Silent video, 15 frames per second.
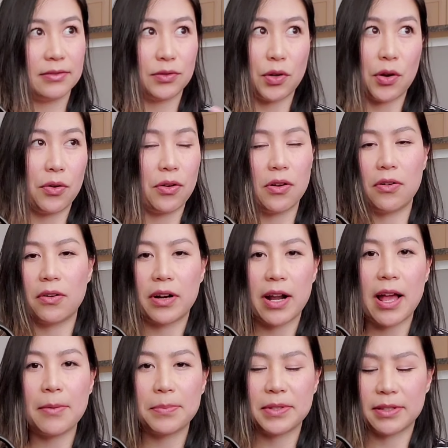Togo or
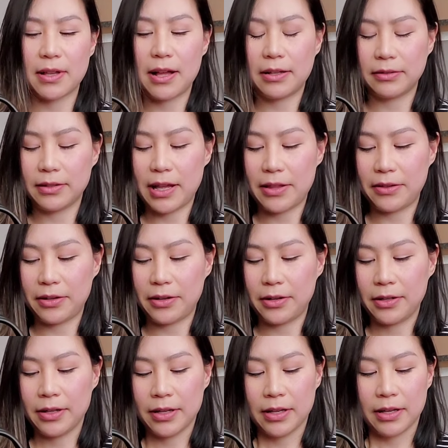Epsom leather.
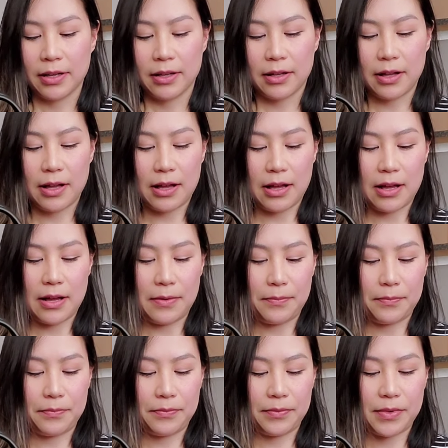
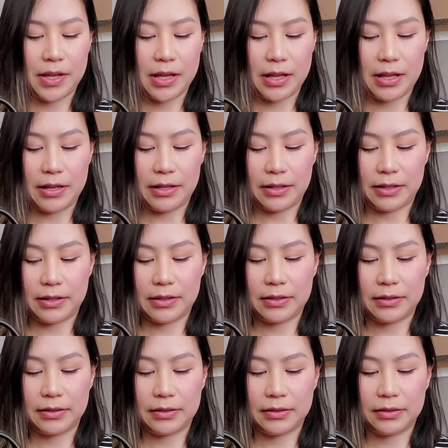And
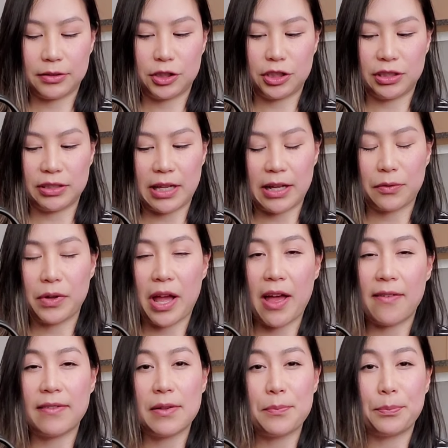she's like, we
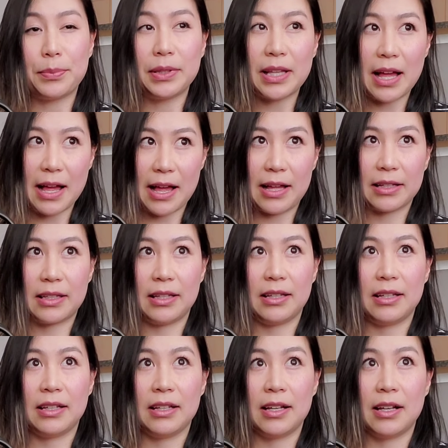have it in black.
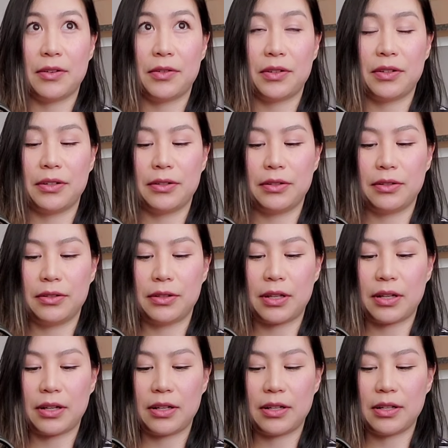And
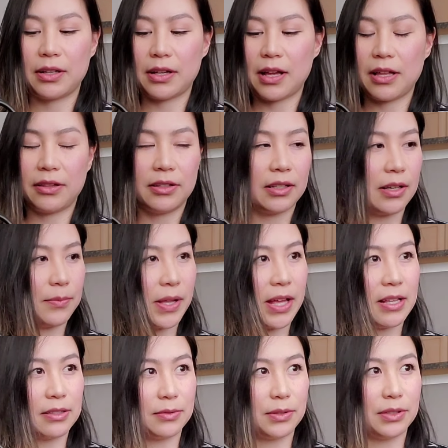I look at my
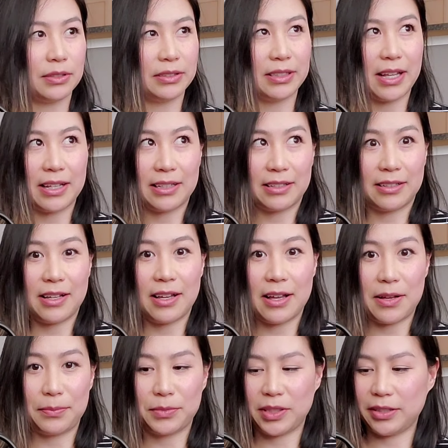husband, I was like,
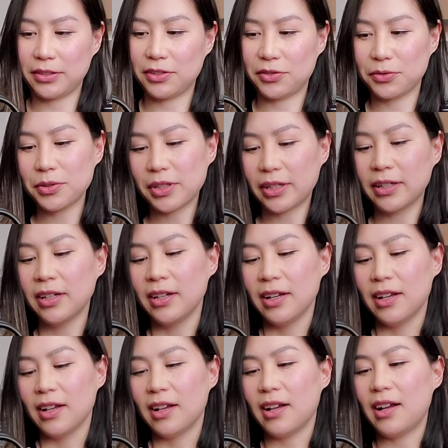I'm not sure.
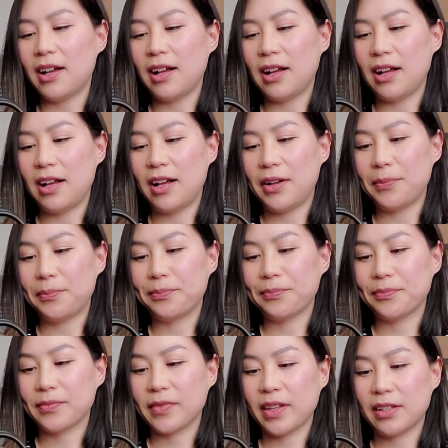And
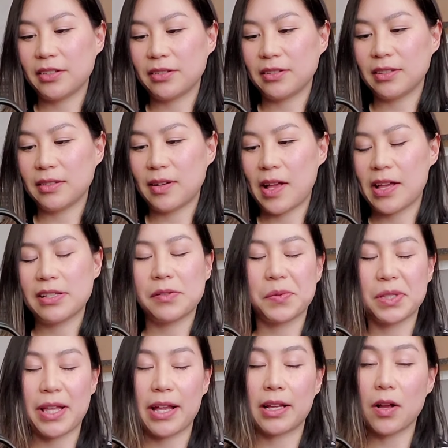my husband
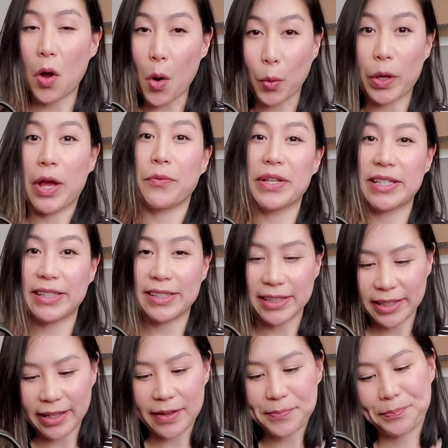was like, oh, can we
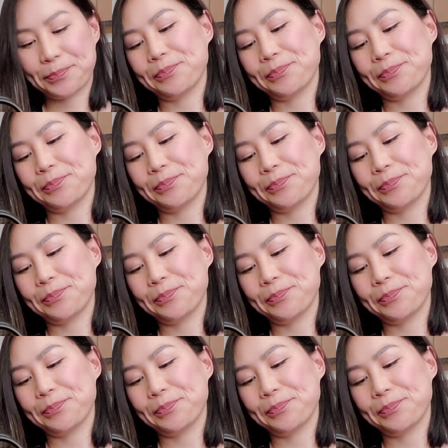see it?